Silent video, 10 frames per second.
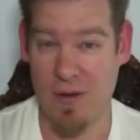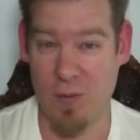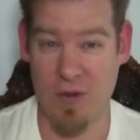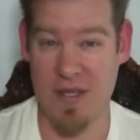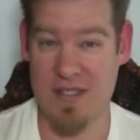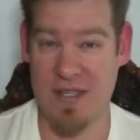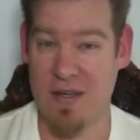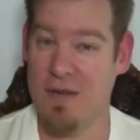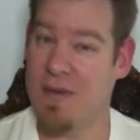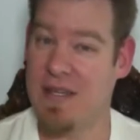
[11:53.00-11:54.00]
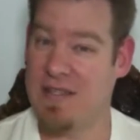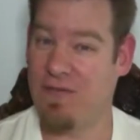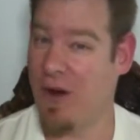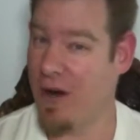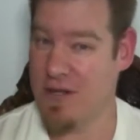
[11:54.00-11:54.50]
will consider to be
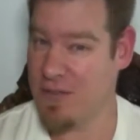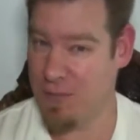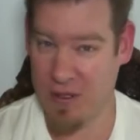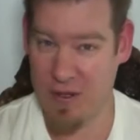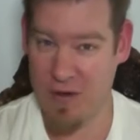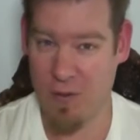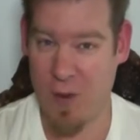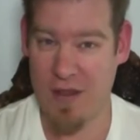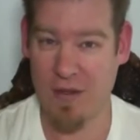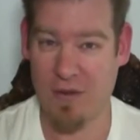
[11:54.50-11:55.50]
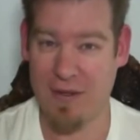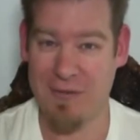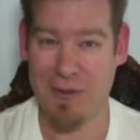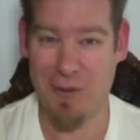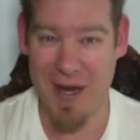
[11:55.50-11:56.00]
far superior to the way that they're
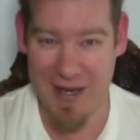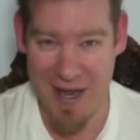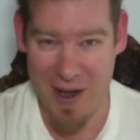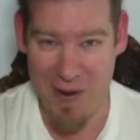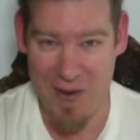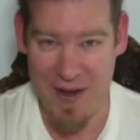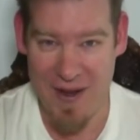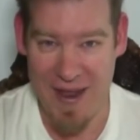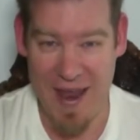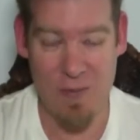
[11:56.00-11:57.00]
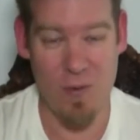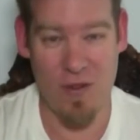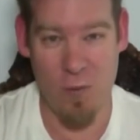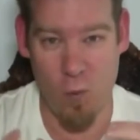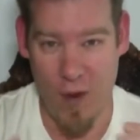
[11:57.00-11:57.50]
living right now, and where
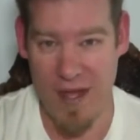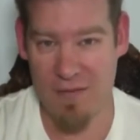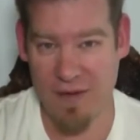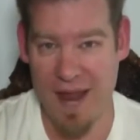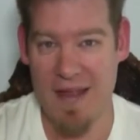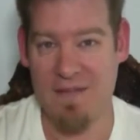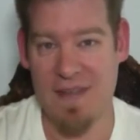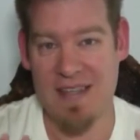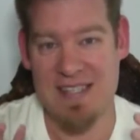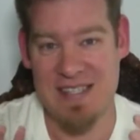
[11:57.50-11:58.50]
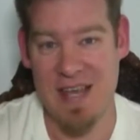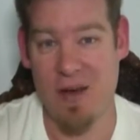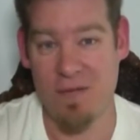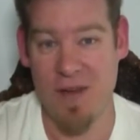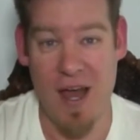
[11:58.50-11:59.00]
the way of life
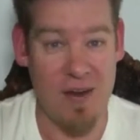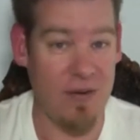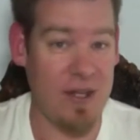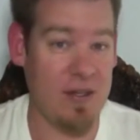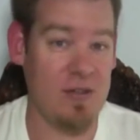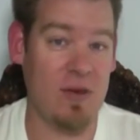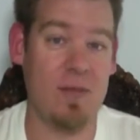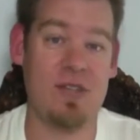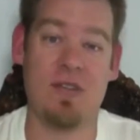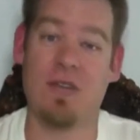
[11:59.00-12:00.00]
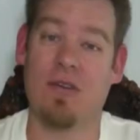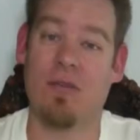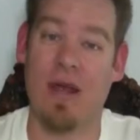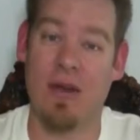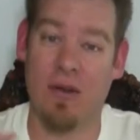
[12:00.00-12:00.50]
itself not only contributes
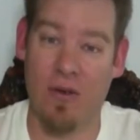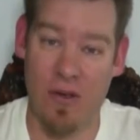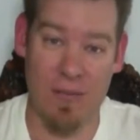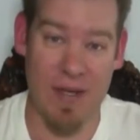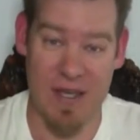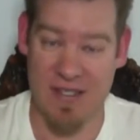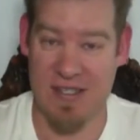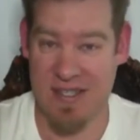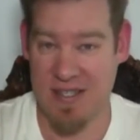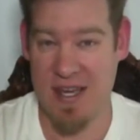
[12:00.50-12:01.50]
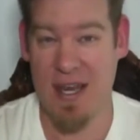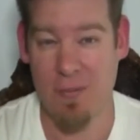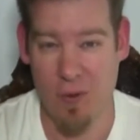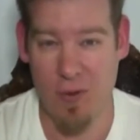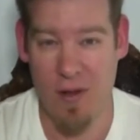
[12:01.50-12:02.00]
greater good because it's
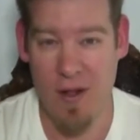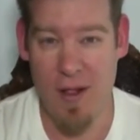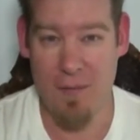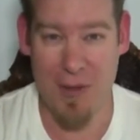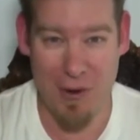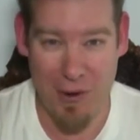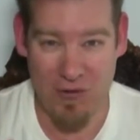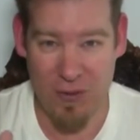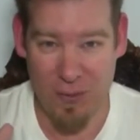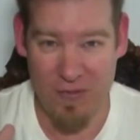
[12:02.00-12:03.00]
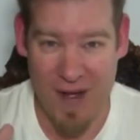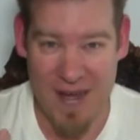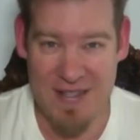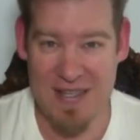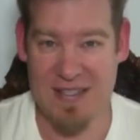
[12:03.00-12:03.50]
sustainable, but also
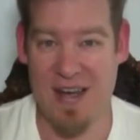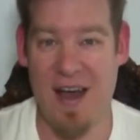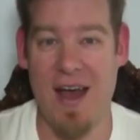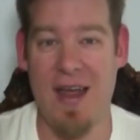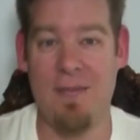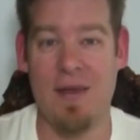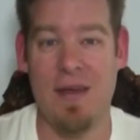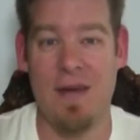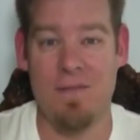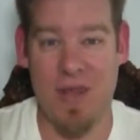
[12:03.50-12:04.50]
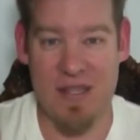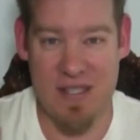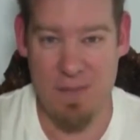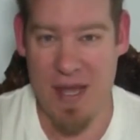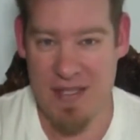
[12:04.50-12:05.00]
provides the time and
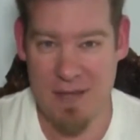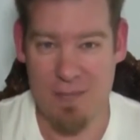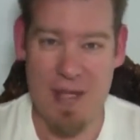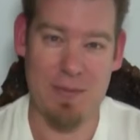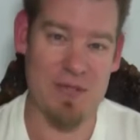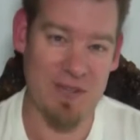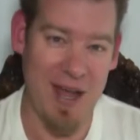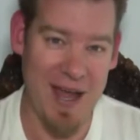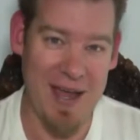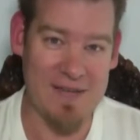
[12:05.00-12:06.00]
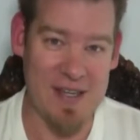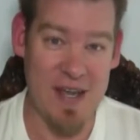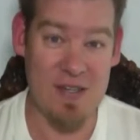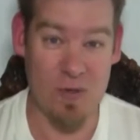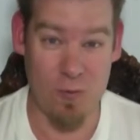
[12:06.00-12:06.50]
space in people's lives
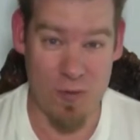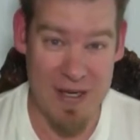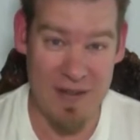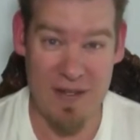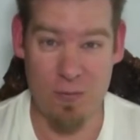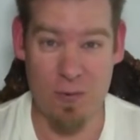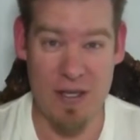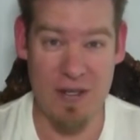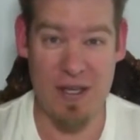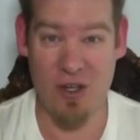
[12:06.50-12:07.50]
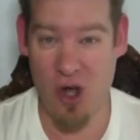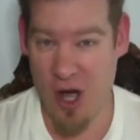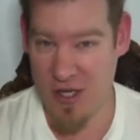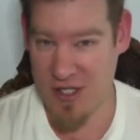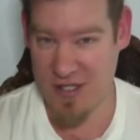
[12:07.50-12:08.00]
to really, really
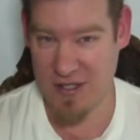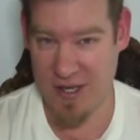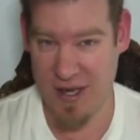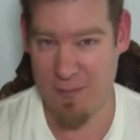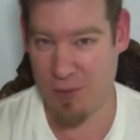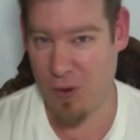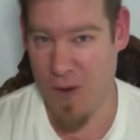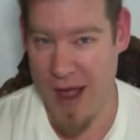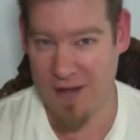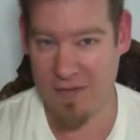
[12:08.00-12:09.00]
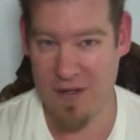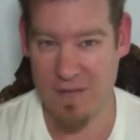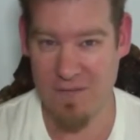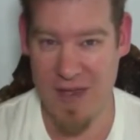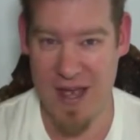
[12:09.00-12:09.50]
consciously and proactively
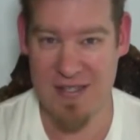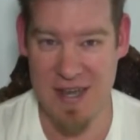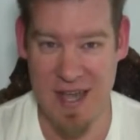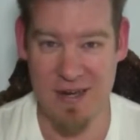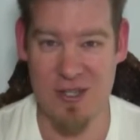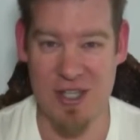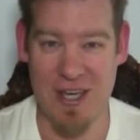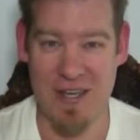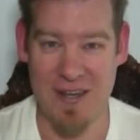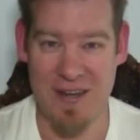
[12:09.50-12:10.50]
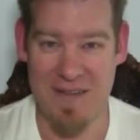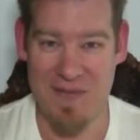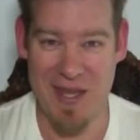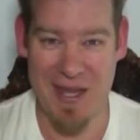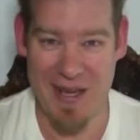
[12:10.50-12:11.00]
invest energy
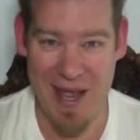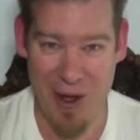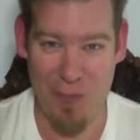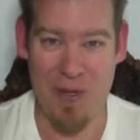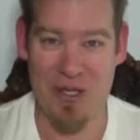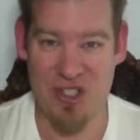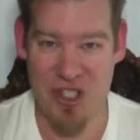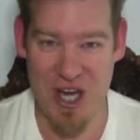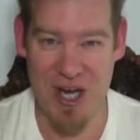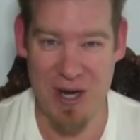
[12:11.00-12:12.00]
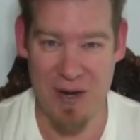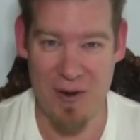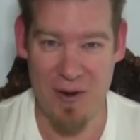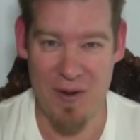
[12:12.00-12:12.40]
in helping share